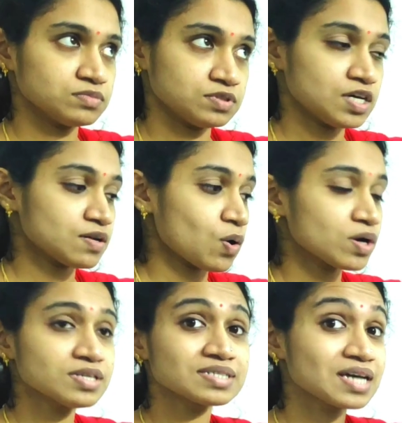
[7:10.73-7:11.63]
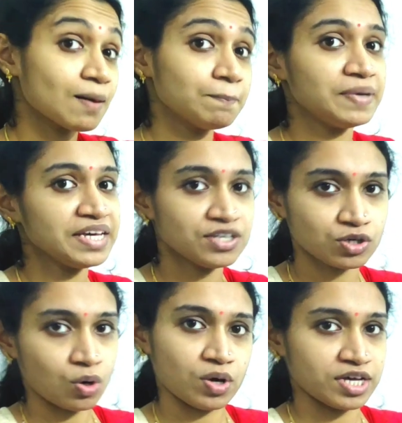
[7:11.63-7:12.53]
there occurs complete
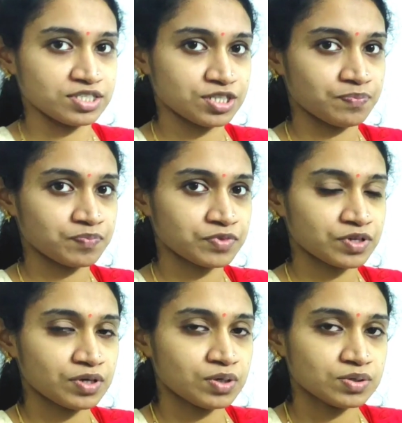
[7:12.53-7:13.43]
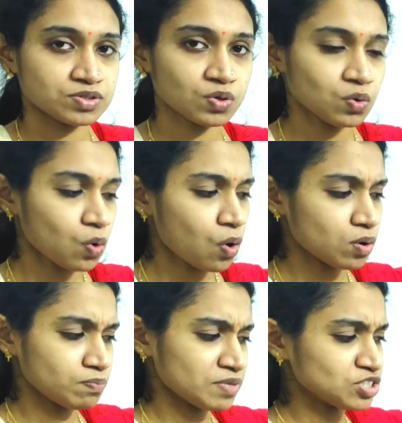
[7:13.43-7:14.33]
claw hand. So
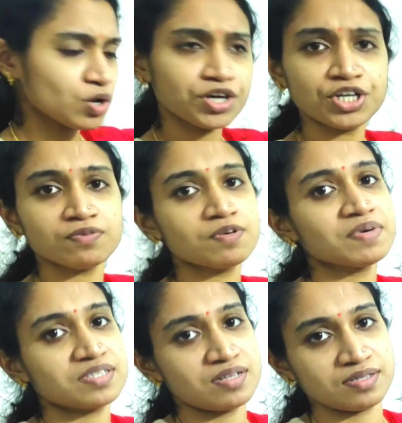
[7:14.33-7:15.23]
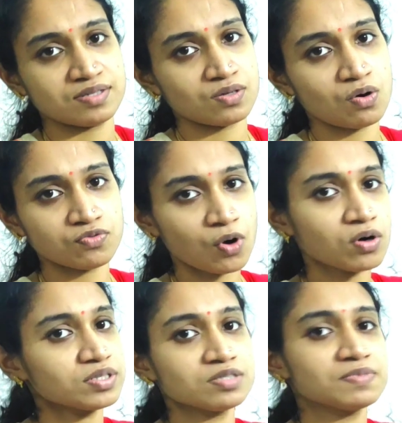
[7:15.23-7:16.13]
majority of the muscles, of
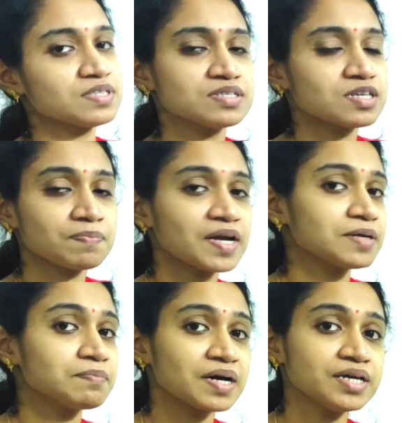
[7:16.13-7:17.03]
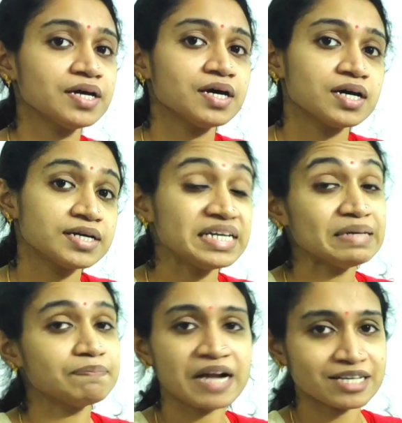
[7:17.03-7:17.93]
all these muscles is applied by
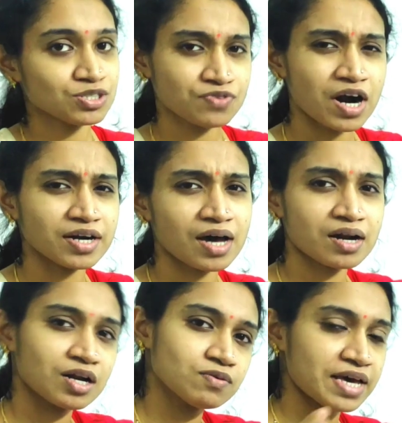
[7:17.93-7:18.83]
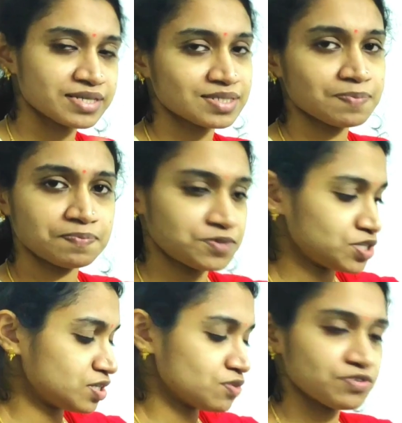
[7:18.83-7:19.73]
deep branch of ulnar nerve
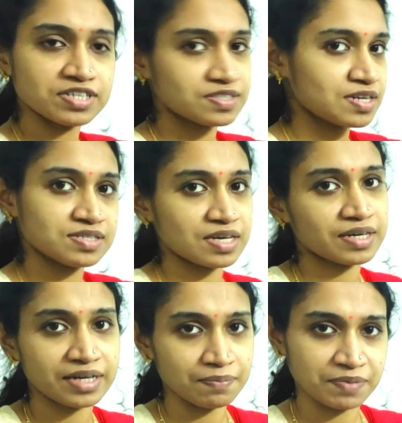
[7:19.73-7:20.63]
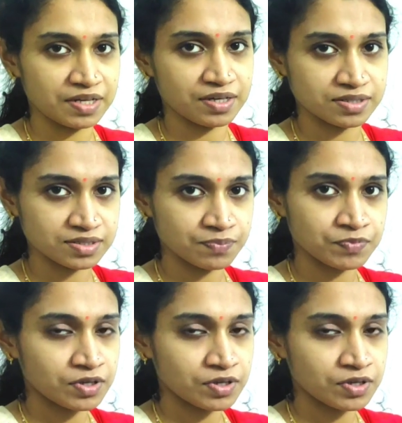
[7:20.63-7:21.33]
except the first and second lumbricals.